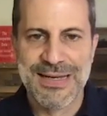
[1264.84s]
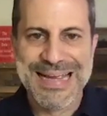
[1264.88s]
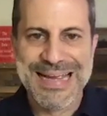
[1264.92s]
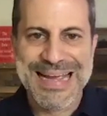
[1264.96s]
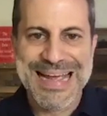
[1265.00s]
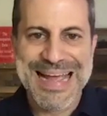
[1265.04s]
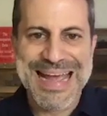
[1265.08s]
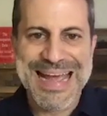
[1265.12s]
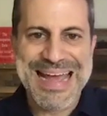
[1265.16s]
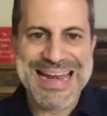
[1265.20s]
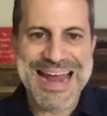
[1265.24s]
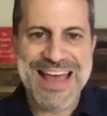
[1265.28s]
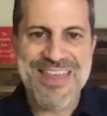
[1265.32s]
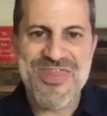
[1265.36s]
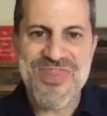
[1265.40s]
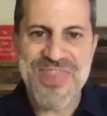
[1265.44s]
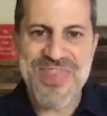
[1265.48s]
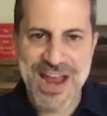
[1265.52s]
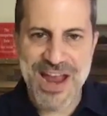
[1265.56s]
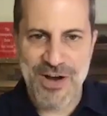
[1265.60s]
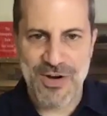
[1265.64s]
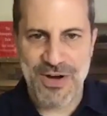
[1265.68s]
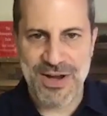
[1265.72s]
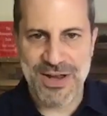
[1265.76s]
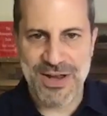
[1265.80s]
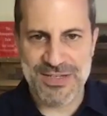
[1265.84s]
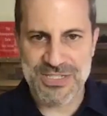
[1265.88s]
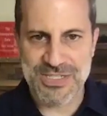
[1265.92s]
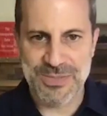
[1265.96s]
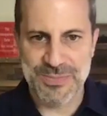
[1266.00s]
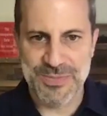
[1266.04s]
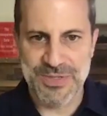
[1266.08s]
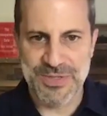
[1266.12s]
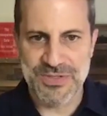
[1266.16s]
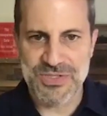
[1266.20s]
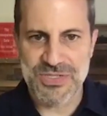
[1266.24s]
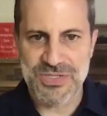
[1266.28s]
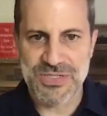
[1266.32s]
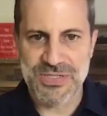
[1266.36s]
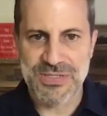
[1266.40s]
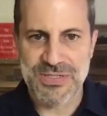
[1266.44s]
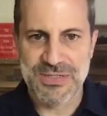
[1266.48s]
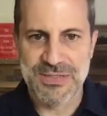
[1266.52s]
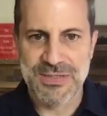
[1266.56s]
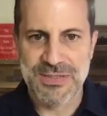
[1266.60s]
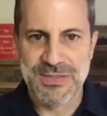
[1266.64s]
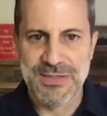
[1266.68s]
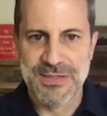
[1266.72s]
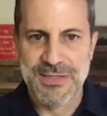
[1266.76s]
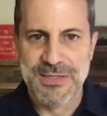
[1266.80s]
and on their customers
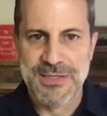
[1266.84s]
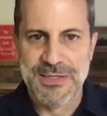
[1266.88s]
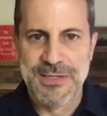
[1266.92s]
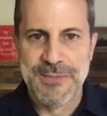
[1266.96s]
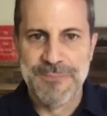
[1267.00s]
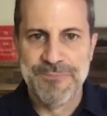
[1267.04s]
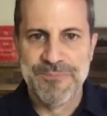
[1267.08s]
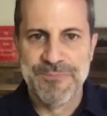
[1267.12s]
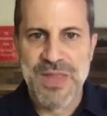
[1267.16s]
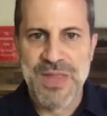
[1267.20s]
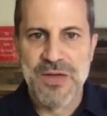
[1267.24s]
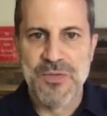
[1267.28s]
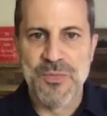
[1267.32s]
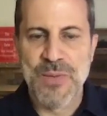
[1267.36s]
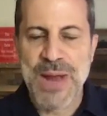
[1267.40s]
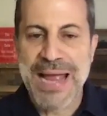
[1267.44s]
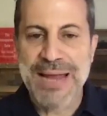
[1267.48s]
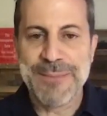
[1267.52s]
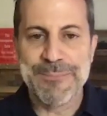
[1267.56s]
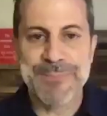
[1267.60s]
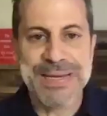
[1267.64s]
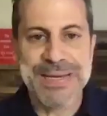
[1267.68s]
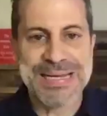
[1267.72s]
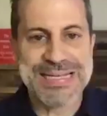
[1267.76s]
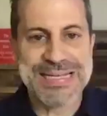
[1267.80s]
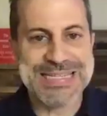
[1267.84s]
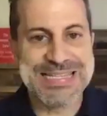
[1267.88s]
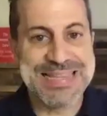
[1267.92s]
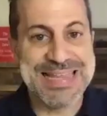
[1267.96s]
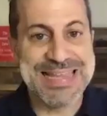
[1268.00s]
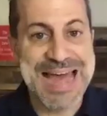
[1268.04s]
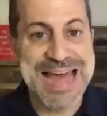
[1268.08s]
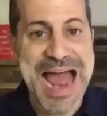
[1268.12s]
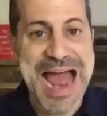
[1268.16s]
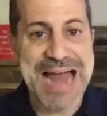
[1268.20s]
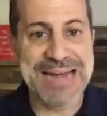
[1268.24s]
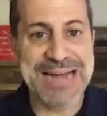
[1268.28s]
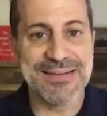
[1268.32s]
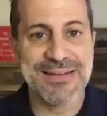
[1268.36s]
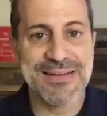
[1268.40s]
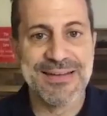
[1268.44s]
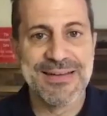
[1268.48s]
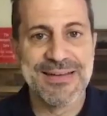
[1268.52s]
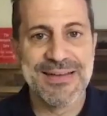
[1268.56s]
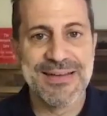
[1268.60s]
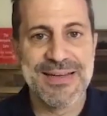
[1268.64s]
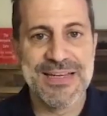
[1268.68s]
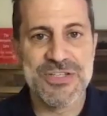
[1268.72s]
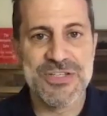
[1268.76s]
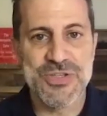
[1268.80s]
right? Because that
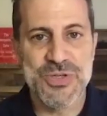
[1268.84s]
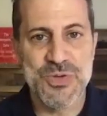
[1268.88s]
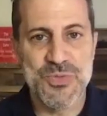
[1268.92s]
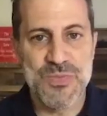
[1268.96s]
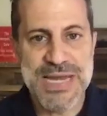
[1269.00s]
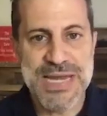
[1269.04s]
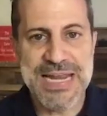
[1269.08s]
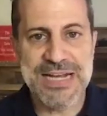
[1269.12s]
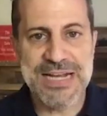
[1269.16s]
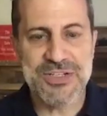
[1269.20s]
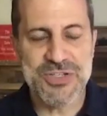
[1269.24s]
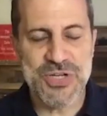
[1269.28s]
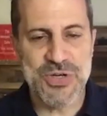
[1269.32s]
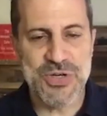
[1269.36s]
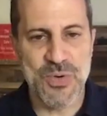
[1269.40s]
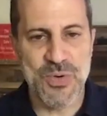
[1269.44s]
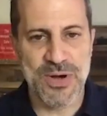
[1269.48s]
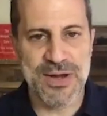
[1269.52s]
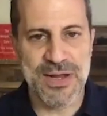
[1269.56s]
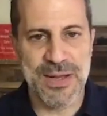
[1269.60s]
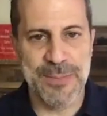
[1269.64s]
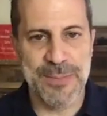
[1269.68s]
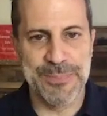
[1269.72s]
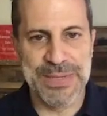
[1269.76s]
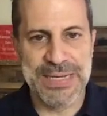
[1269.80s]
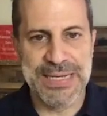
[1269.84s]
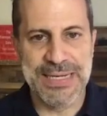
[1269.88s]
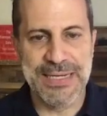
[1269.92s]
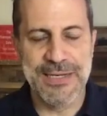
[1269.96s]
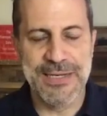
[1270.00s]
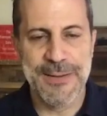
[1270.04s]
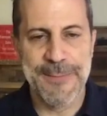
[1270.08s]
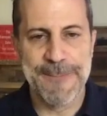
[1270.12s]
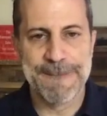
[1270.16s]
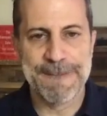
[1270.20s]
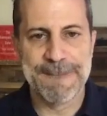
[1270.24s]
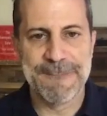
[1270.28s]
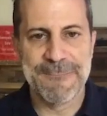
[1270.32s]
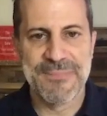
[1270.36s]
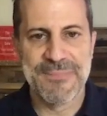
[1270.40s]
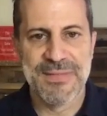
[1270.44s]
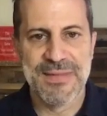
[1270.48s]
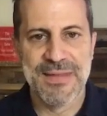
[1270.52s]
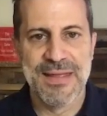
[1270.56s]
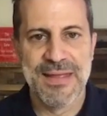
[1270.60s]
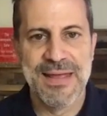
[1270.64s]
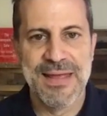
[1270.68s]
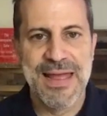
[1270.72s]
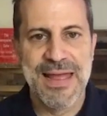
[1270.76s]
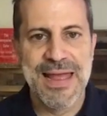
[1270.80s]
is unique to your company
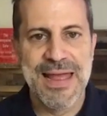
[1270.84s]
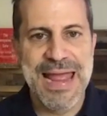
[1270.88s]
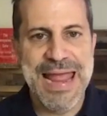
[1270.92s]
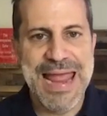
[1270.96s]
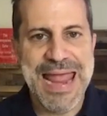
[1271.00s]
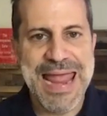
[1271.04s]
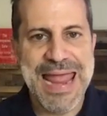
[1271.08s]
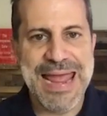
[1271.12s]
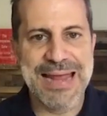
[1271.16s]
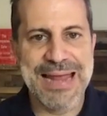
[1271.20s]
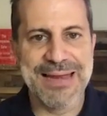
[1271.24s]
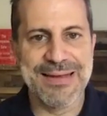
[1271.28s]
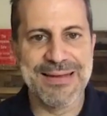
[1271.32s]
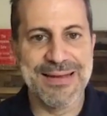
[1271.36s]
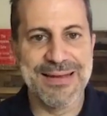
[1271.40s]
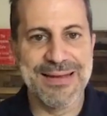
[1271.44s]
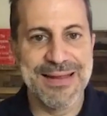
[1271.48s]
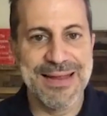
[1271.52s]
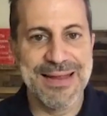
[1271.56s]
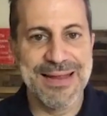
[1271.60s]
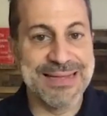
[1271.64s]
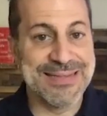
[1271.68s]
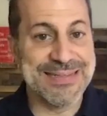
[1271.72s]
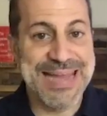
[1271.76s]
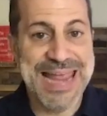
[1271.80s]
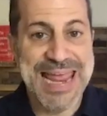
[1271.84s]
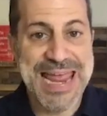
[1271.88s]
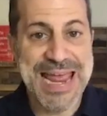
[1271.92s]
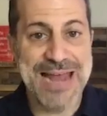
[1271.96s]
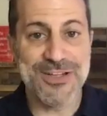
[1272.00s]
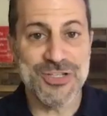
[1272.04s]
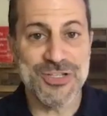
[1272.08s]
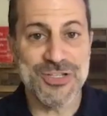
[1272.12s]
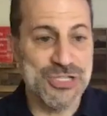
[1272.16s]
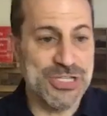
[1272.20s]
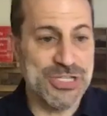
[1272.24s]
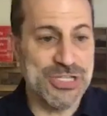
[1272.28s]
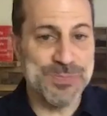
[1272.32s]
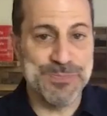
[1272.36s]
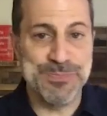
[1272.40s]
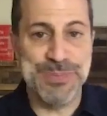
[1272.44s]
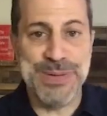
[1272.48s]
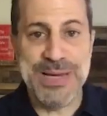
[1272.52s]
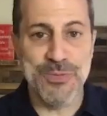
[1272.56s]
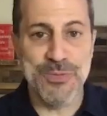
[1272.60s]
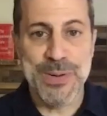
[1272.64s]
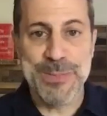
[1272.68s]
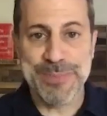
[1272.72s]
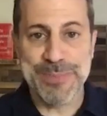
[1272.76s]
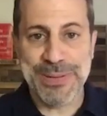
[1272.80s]
and it can't just
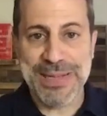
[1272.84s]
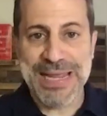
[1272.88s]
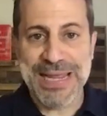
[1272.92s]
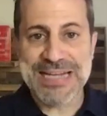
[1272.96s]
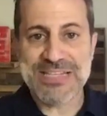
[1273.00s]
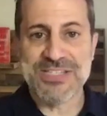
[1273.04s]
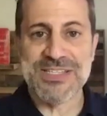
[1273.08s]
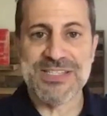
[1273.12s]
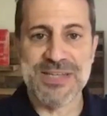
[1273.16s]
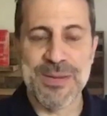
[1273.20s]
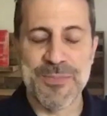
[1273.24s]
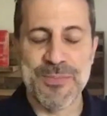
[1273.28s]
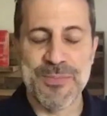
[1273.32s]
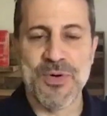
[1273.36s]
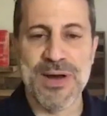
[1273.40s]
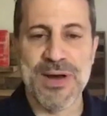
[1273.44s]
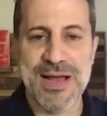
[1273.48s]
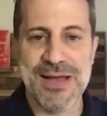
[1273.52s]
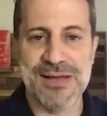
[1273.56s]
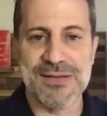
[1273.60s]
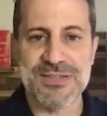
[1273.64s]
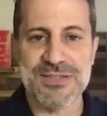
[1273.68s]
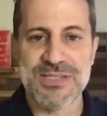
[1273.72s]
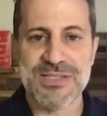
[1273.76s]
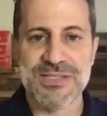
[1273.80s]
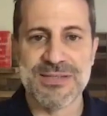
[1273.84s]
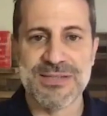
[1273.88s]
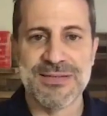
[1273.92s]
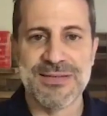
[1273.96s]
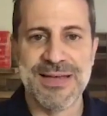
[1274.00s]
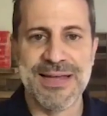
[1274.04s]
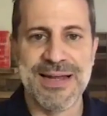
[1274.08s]
be replaced somewhere else.